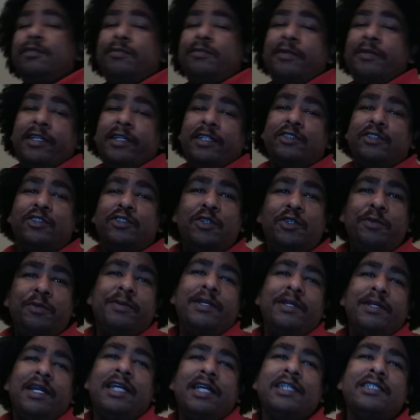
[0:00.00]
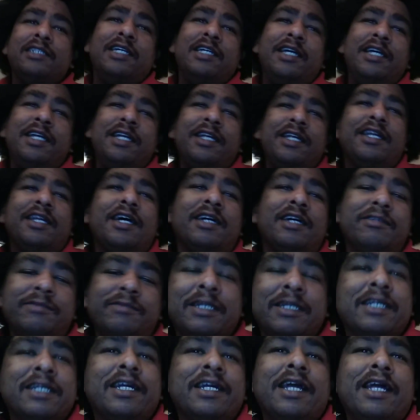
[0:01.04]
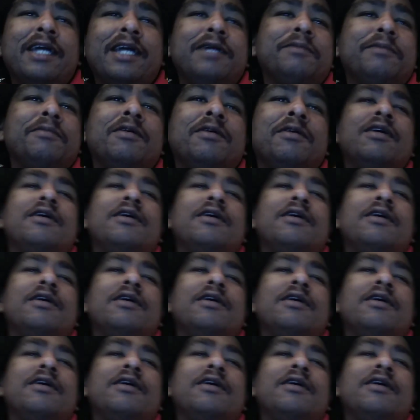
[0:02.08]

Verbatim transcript: playing a stupid ass hidden object game.